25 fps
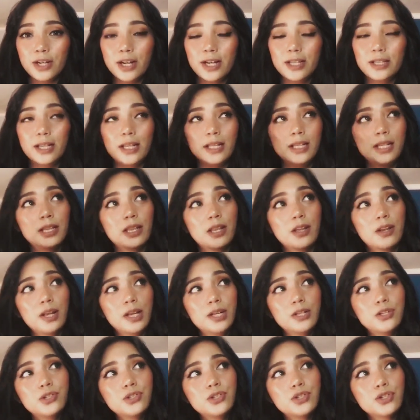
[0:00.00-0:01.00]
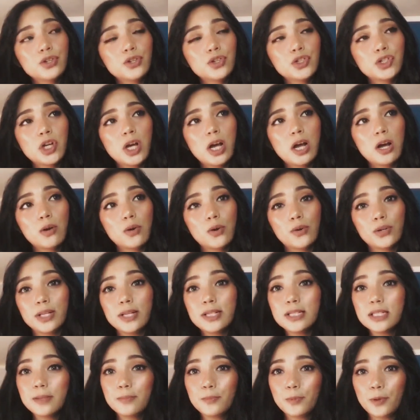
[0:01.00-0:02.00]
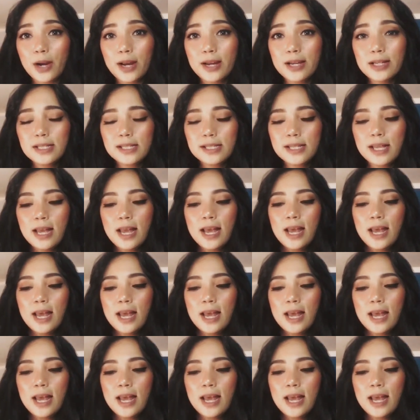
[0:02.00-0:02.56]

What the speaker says: and then in-range ko siya according sa price,